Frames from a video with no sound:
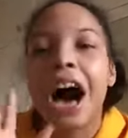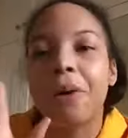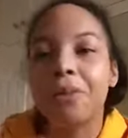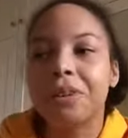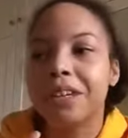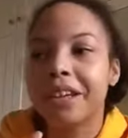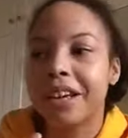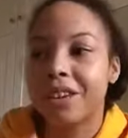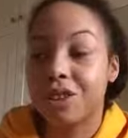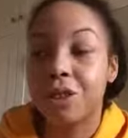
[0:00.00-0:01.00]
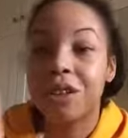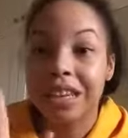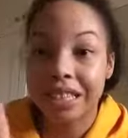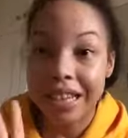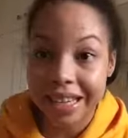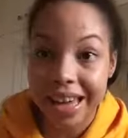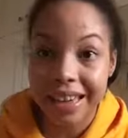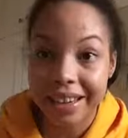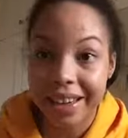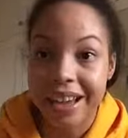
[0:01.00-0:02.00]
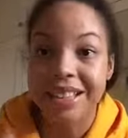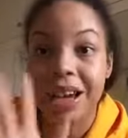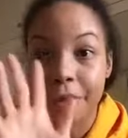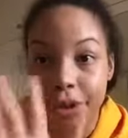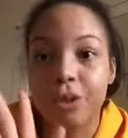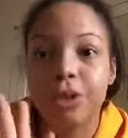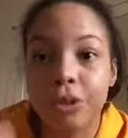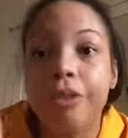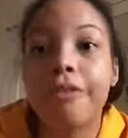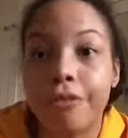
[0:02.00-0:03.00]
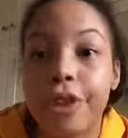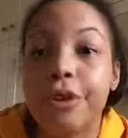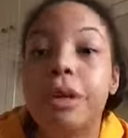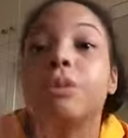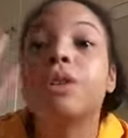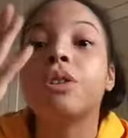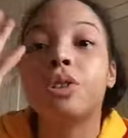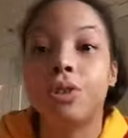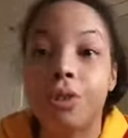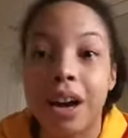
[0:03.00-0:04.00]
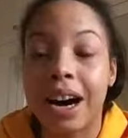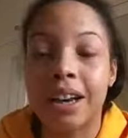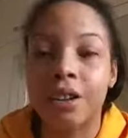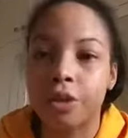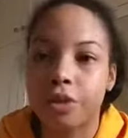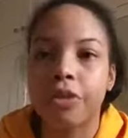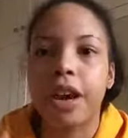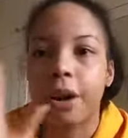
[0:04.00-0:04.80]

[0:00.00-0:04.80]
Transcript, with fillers: I will, as soon as I get it, guys, I will do a review. I will do an eye look with it.